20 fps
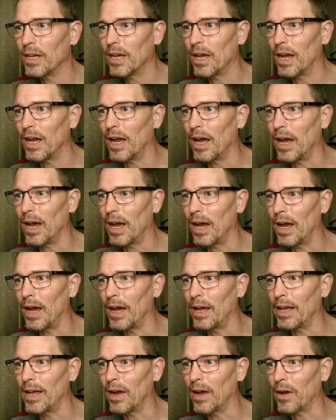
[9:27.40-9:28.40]

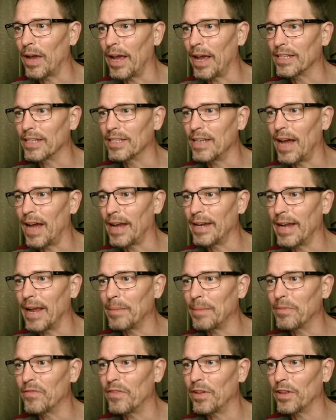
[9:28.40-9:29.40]
Uh, okay, it's not
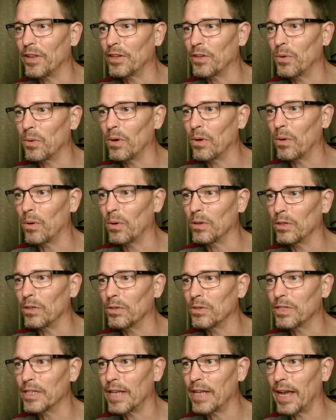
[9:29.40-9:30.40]
named Philidor or
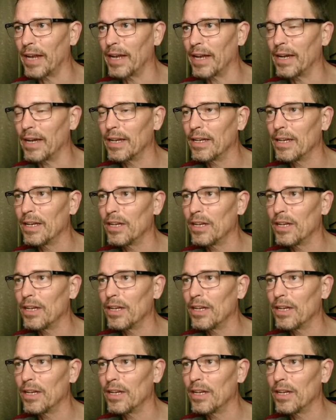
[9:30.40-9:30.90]
Lucena.